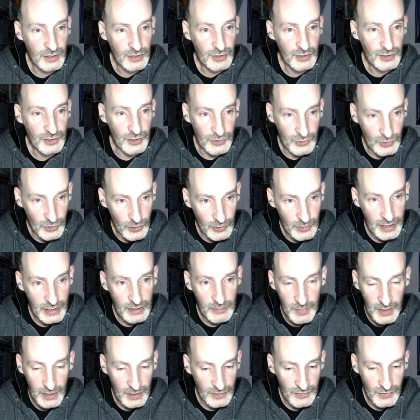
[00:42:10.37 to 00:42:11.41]
your token
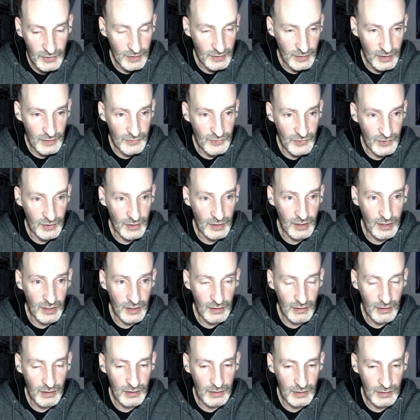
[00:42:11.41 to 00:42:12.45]
because it's in an.
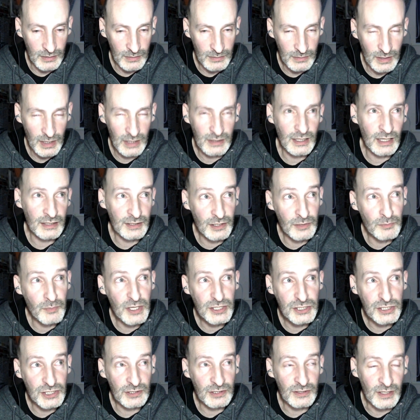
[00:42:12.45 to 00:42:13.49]
I didn't
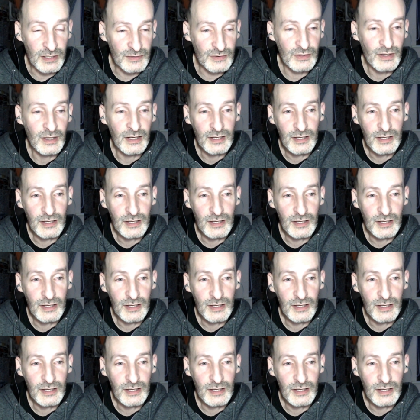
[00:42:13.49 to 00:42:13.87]
mention this.